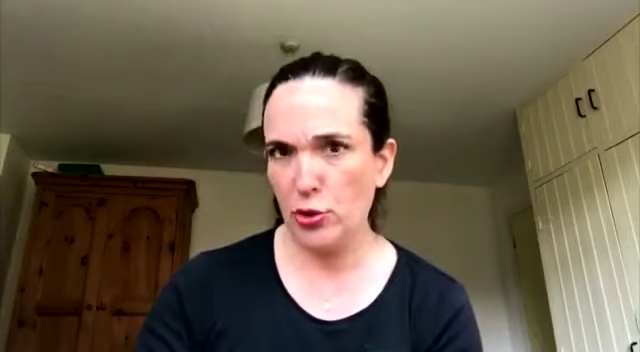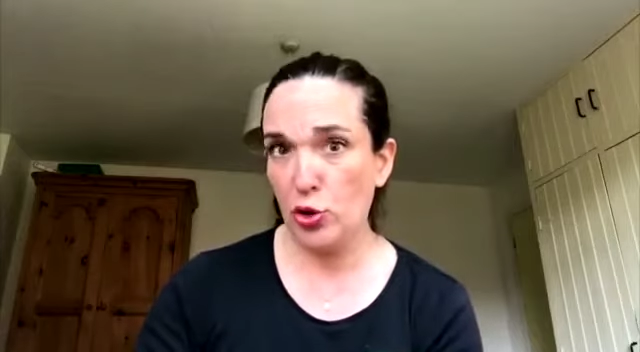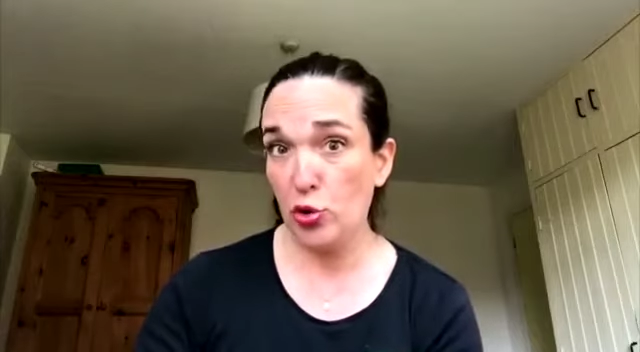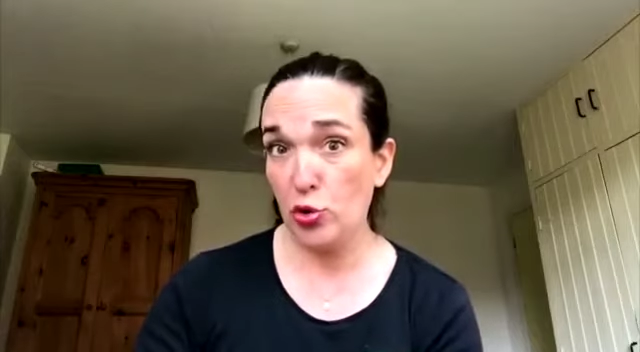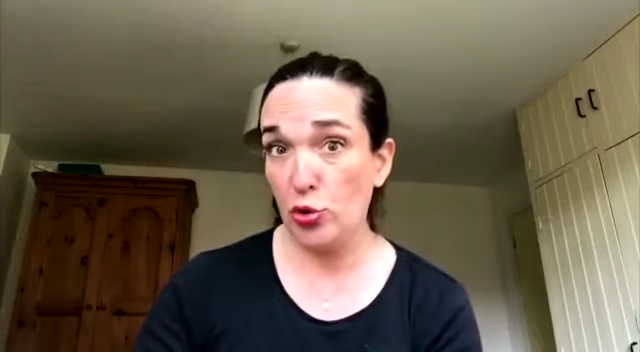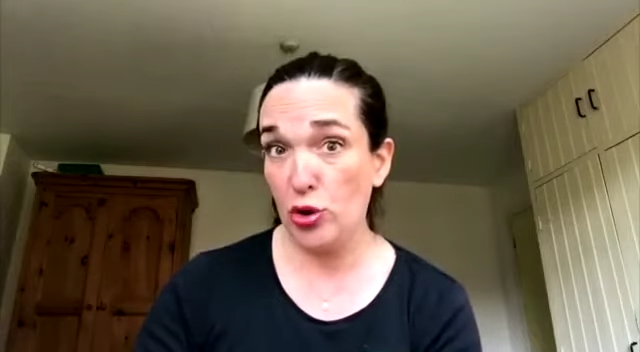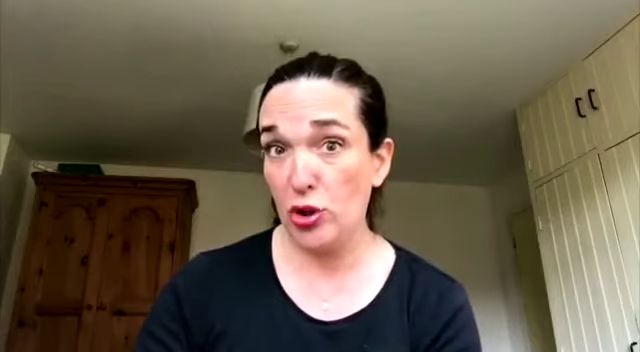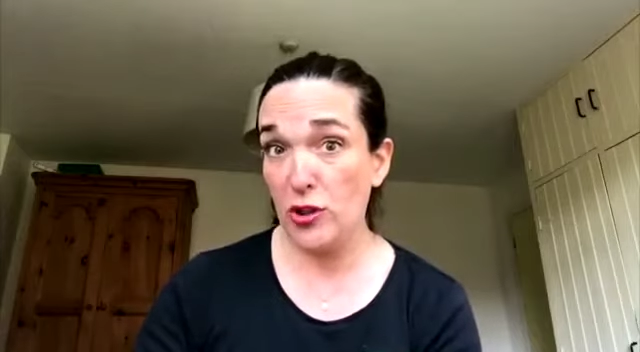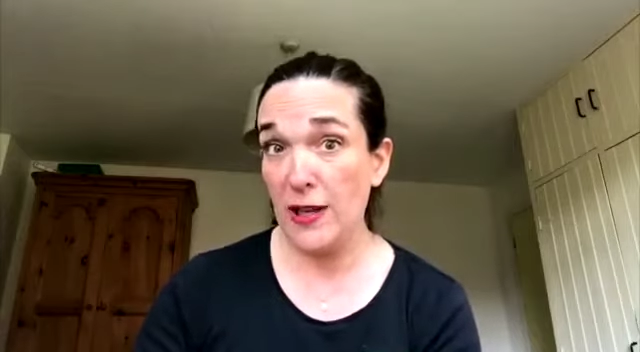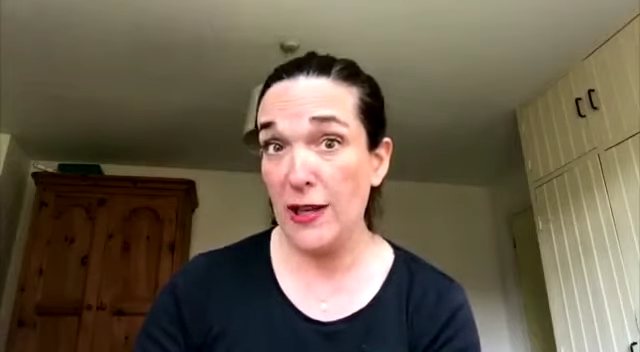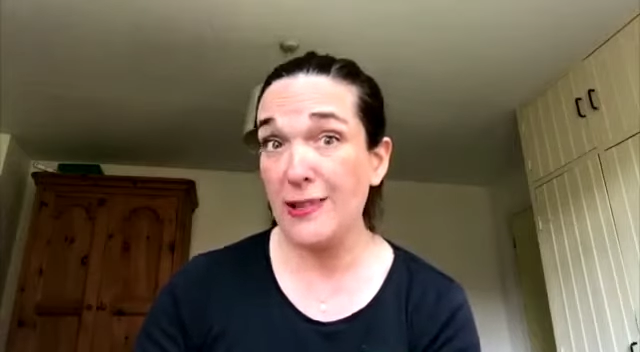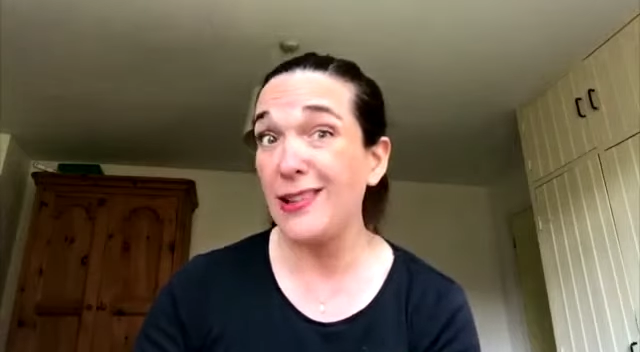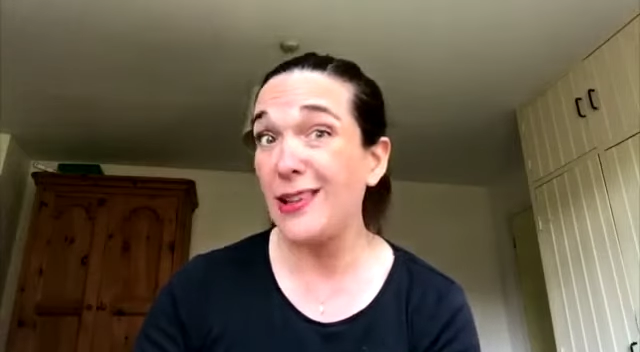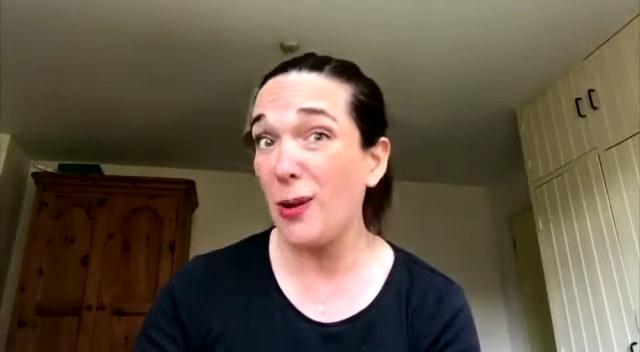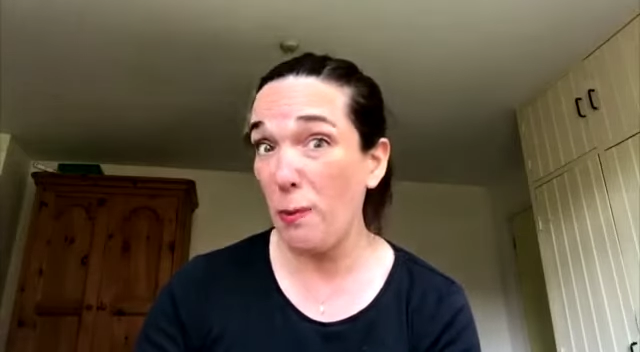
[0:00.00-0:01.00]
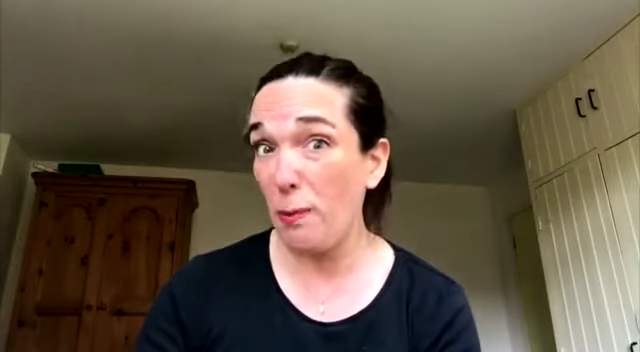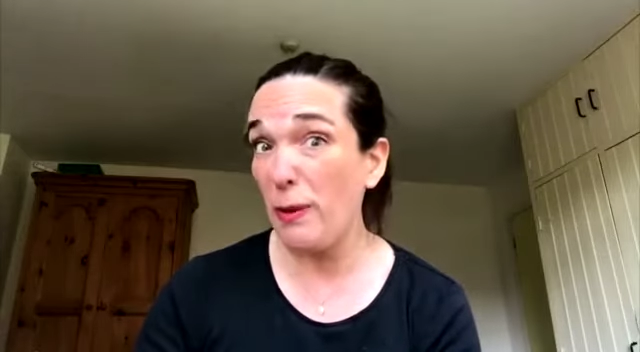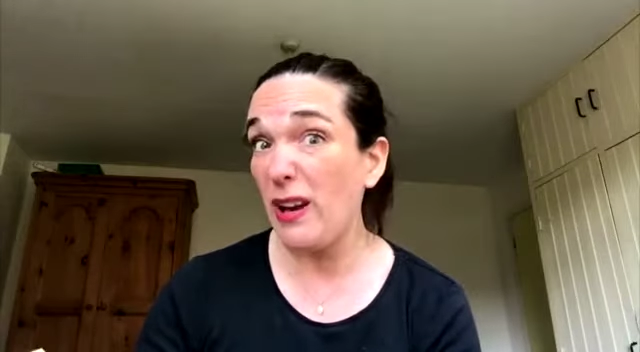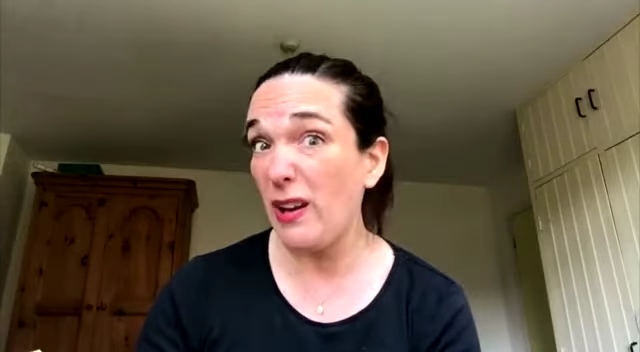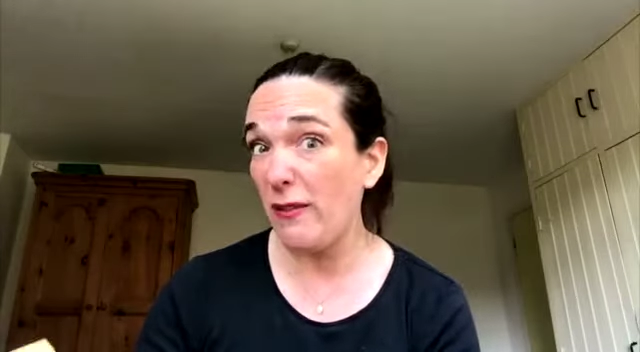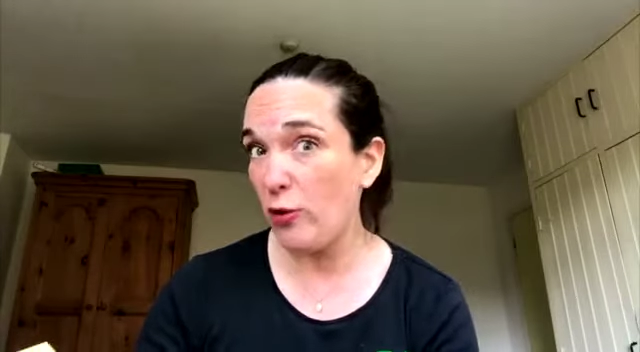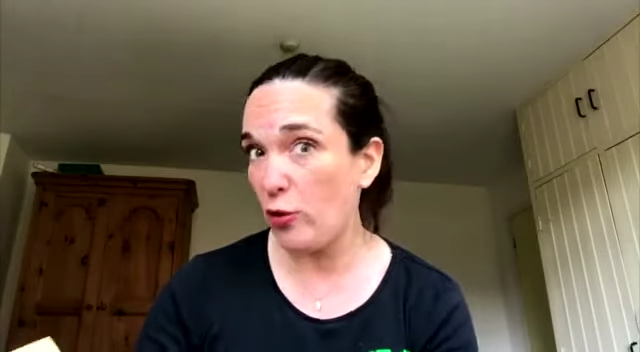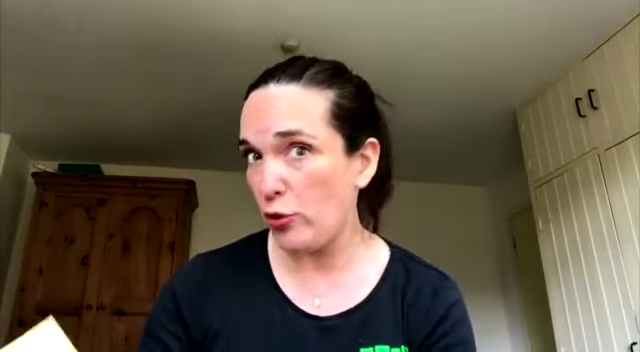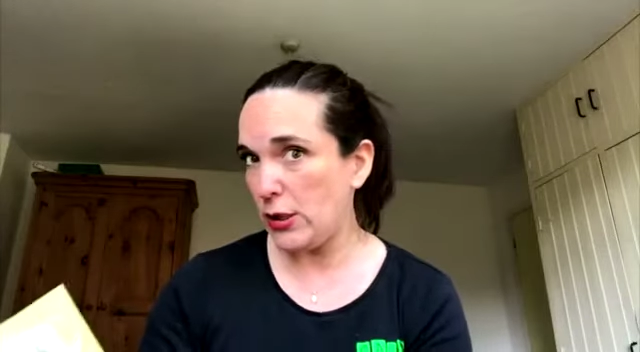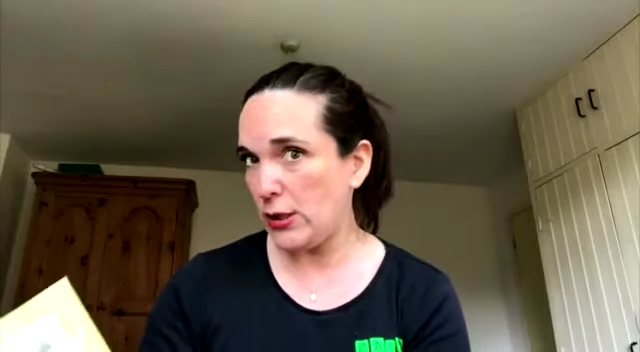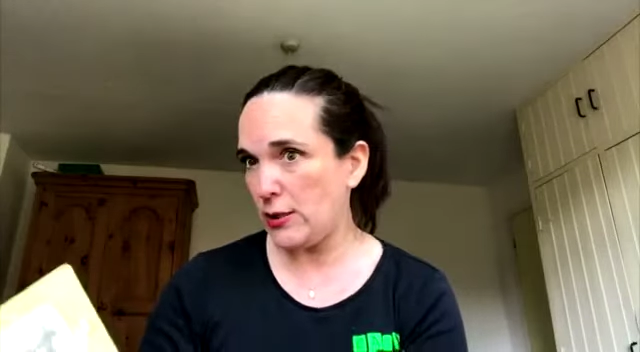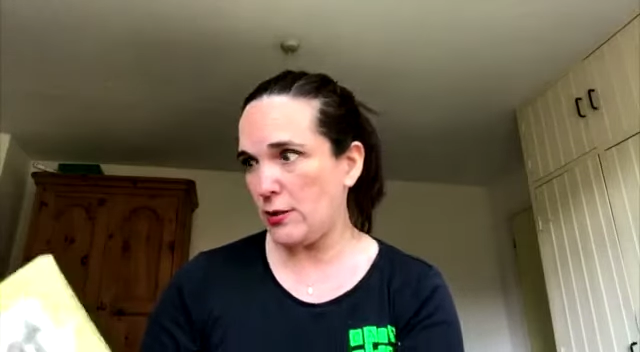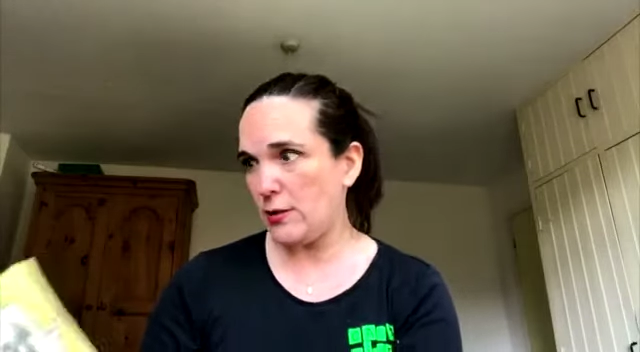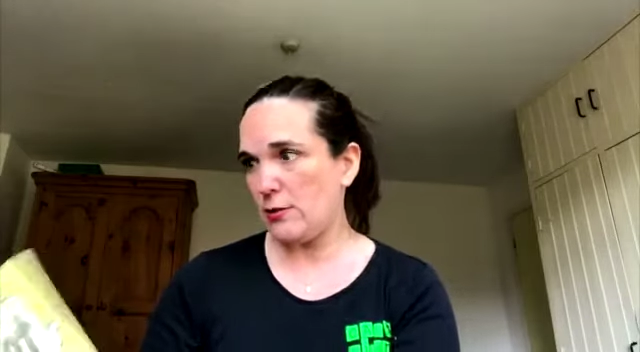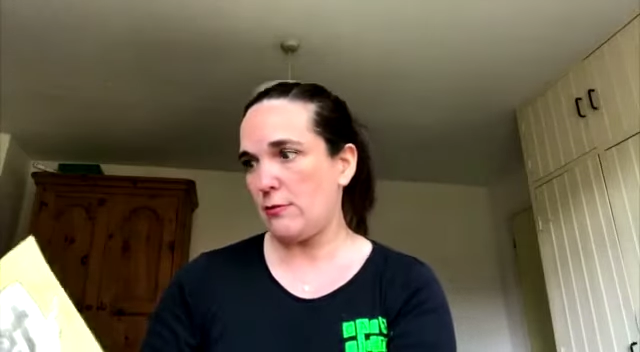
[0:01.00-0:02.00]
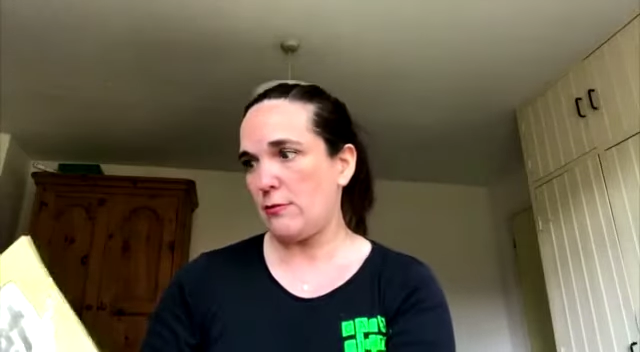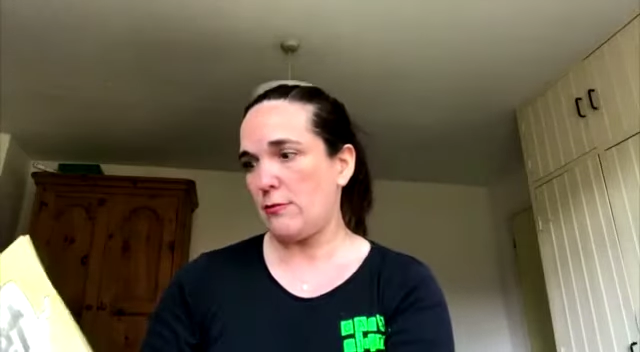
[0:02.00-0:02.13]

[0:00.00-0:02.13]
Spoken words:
George said in a big voice.